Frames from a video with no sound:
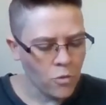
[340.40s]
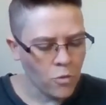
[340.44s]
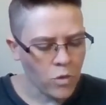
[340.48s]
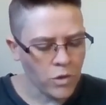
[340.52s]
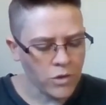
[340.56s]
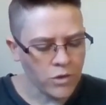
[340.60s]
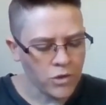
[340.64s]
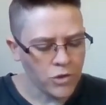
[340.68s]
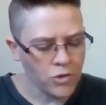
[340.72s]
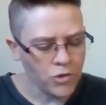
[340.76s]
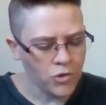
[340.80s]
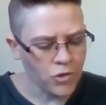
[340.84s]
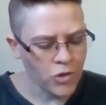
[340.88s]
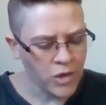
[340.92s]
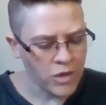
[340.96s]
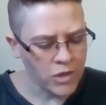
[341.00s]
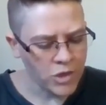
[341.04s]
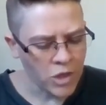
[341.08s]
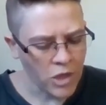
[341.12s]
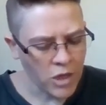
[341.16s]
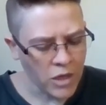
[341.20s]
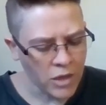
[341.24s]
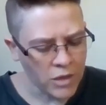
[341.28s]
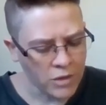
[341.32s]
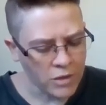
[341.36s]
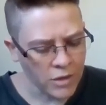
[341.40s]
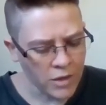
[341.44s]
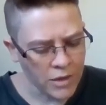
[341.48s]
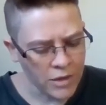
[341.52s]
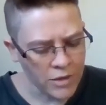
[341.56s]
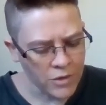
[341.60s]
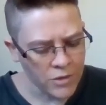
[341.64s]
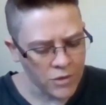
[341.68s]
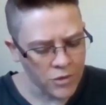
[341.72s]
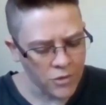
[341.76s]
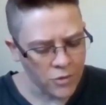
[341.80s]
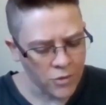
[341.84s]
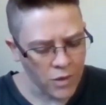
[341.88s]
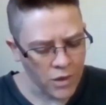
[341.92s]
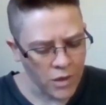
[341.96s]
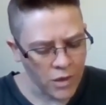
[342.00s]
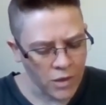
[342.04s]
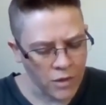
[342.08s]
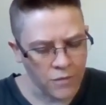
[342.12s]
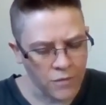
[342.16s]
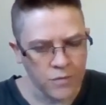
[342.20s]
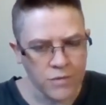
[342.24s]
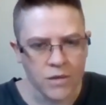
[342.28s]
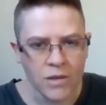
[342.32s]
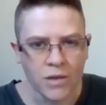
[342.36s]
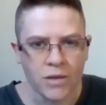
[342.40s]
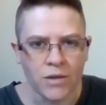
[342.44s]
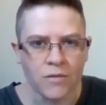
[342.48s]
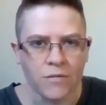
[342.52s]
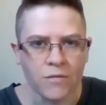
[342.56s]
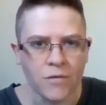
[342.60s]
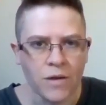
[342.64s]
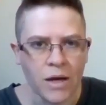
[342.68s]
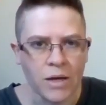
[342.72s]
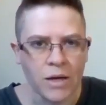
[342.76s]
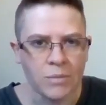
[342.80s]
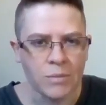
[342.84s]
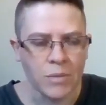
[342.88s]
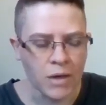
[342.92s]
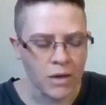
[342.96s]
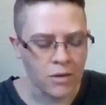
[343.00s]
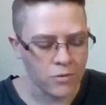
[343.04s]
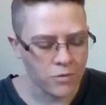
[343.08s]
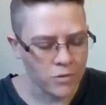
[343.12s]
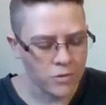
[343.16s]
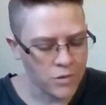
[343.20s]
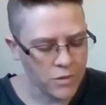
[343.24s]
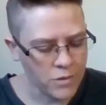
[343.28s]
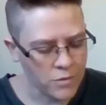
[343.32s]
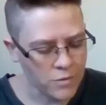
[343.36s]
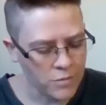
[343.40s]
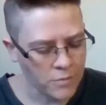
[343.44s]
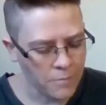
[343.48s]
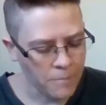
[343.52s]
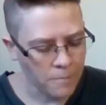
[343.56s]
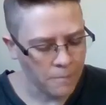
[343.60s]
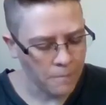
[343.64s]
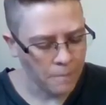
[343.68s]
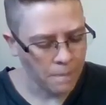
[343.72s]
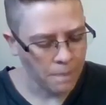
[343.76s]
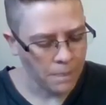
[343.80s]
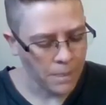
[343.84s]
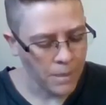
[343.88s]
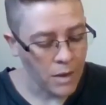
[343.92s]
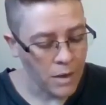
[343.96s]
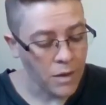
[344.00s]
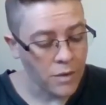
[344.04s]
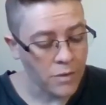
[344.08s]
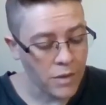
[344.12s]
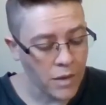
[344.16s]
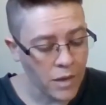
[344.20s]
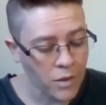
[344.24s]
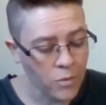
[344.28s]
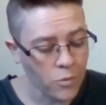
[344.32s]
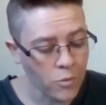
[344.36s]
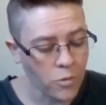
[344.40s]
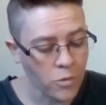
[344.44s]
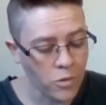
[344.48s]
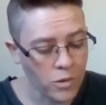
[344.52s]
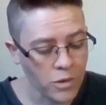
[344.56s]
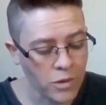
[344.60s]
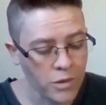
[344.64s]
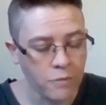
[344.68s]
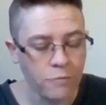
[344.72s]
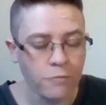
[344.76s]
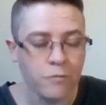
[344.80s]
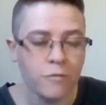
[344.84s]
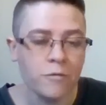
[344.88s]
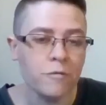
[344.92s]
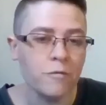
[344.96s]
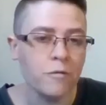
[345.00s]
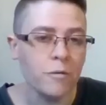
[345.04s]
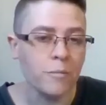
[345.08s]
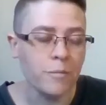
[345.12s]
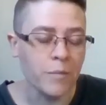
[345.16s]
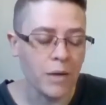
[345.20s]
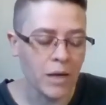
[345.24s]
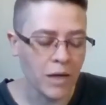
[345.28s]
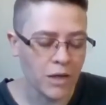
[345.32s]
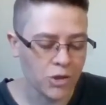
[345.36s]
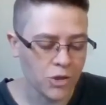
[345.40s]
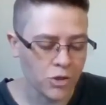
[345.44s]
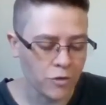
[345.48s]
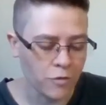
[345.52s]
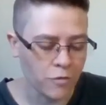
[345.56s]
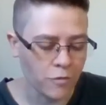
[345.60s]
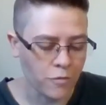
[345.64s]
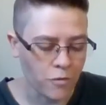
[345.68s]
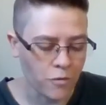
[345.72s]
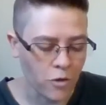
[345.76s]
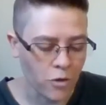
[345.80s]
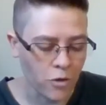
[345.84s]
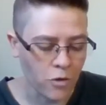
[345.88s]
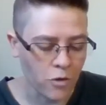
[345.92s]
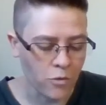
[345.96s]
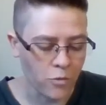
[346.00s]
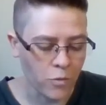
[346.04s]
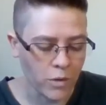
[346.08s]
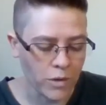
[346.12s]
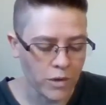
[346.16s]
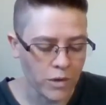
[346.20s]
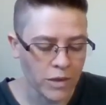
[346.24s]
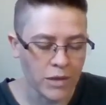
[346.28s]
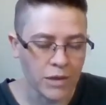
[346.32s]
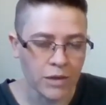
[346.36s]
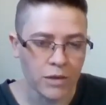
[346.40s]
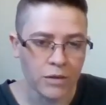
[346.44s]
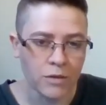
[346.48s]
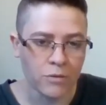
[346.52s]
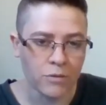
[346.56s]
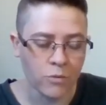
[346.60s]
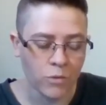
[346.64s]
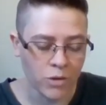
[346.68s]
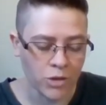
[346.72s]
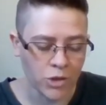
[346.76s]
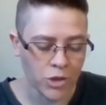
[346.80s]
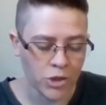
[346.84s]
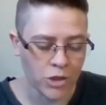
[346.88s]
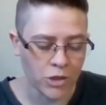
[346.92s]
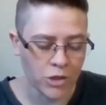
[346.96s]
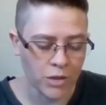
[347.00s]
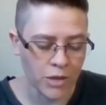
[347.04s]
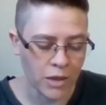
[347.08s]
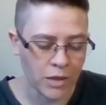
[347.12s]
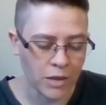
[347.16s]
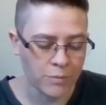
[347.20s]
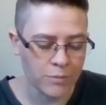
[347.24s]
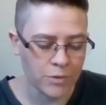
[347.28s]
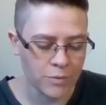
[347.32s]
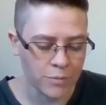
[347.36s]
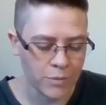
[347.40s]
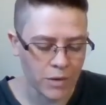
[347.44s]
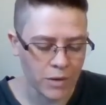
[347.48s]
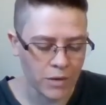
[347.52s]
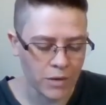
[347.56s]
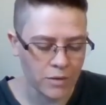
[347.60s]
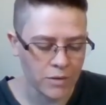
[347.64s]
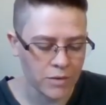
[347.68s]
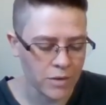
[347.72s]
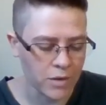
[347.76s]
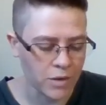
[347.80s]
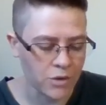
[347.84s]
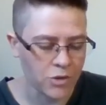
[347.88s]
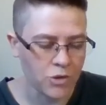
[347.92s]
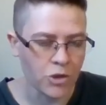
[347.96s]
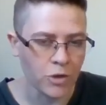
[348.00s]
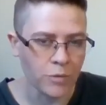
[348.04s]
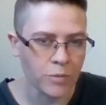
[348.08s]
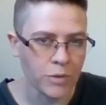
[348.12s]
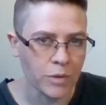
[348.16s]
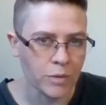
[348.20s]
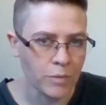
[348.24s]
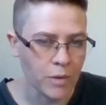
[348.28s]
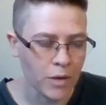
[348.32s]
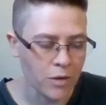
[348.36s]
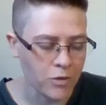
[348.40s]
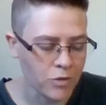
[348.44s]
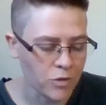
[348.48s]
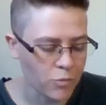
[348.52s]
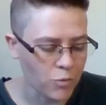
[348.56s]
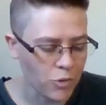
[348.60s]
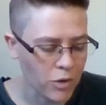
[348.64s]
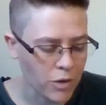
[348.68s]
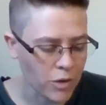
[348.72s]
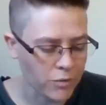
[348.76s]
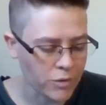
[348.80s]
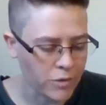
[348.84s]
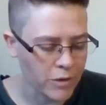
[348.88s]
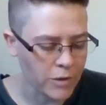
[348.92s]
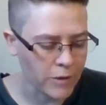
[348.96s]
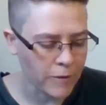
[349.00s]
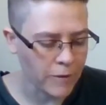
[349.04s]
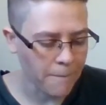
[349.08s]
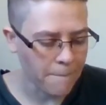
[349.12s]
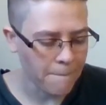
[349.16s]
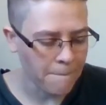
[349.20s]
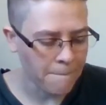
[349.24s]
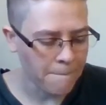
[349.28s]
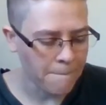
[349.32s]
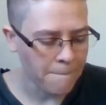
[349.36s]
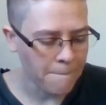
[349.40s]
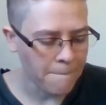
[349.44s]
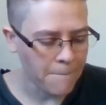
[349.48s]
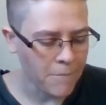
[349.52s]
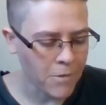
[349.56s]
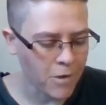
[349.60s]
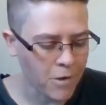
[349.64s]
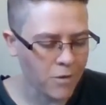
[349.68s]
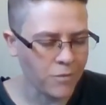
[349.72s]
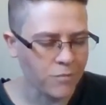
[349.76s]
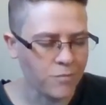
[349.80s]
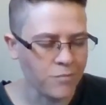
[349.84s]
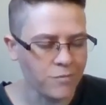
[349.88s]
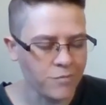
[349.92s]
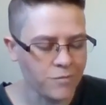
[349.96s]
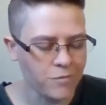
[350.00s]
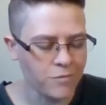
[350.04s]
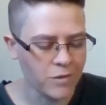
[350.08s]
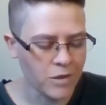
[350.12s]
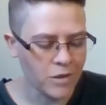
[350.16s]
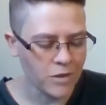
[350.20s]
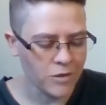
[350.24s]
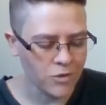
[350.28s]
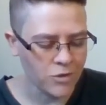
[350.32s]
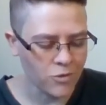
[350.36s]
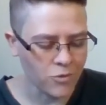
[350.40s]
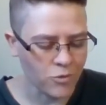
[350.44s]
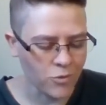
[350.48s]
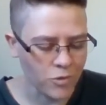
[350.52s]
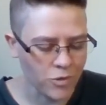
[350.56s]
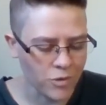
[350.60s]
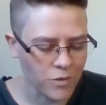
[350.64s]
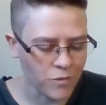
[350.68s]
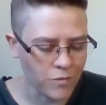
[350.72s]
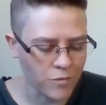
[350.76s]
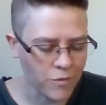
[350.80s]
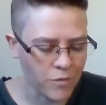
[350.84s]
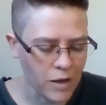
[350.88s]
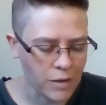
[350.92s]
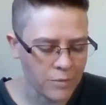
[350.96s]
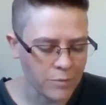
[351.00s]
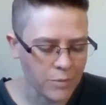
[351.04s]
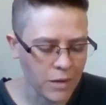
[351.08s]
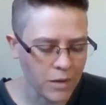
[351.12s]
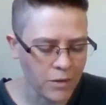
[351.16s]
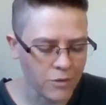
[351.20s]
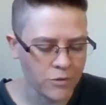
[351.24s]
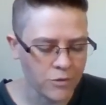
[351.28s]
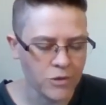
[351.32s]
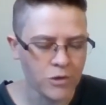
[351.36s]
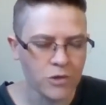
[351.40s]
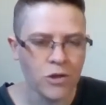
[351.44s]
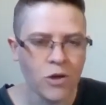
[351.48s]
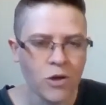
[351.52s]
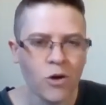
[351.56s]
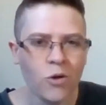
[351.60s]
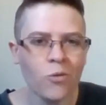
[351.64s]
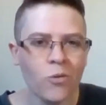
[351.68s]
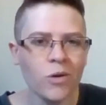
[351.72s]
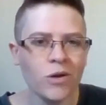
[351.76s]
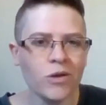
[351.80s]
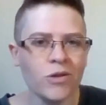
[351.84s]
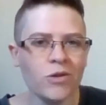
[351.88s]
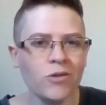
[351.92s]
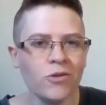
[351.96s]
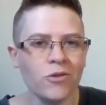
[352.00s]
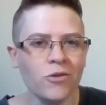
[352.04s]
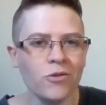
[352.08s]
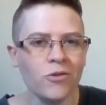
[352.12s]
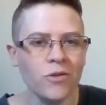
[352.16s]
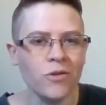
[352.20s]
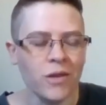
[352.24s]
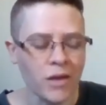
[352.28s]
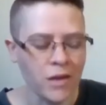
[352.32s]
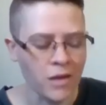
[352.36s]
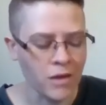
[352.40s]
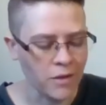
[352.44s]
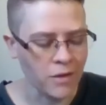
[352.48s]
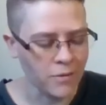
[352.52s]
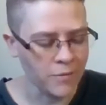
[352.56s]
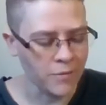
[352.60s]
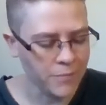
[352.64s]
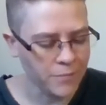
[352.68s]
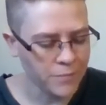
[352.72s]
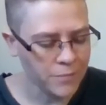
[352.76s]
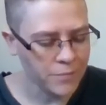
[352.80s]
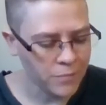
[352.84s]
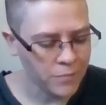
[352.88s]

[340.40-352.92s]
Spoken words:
"What strange hind legs you have," said the fat mouse. "They were a gift from Magic Frog when she named me," said Jumping Mouse proudly. "Humph," snorted the fat mouse. "What good are they?"